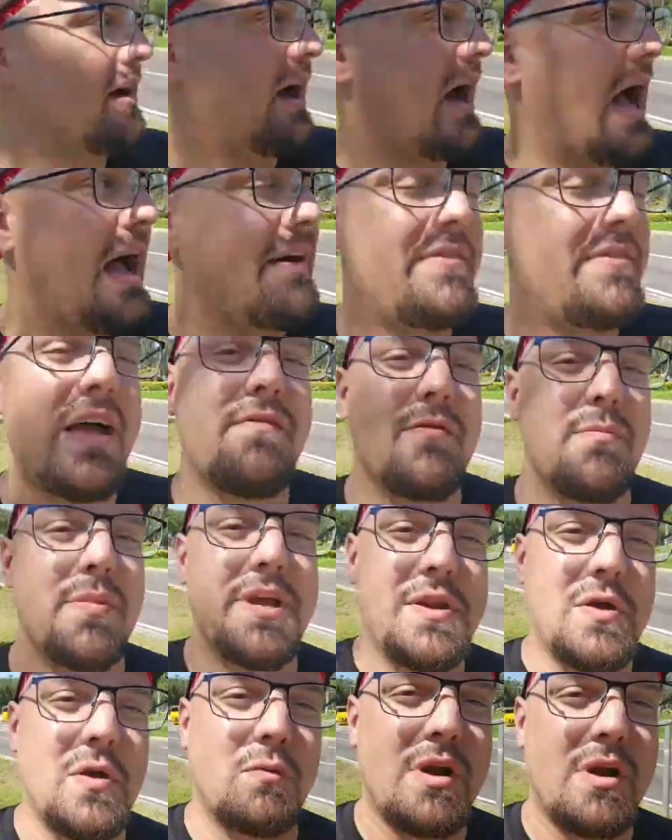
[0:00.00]
I've never
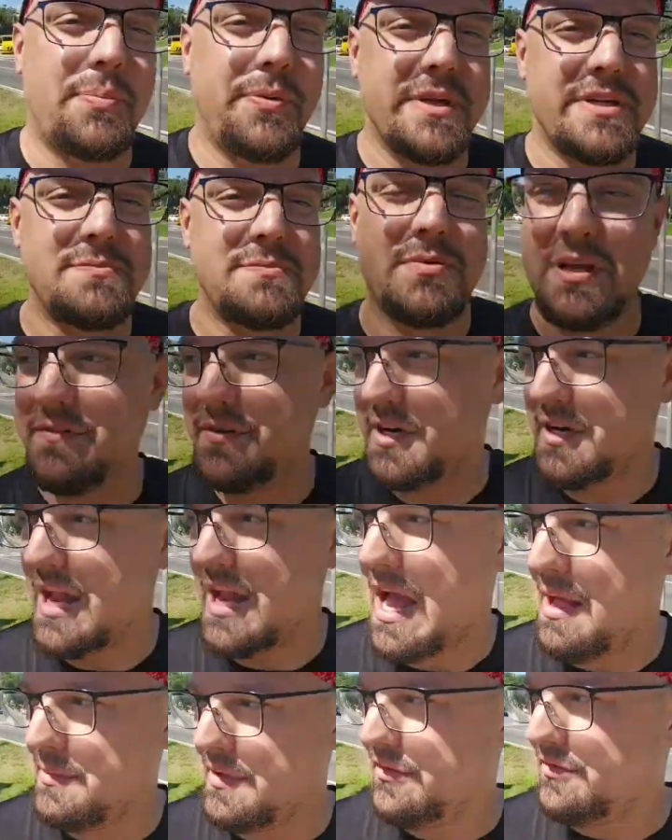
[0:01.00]
been to a Ripley's Believe It or
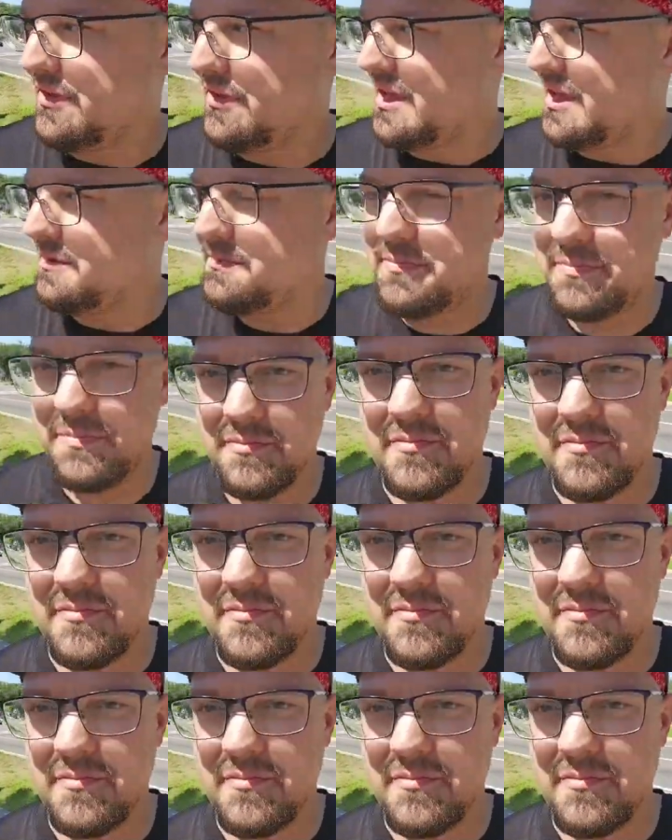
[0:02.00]
Not museum.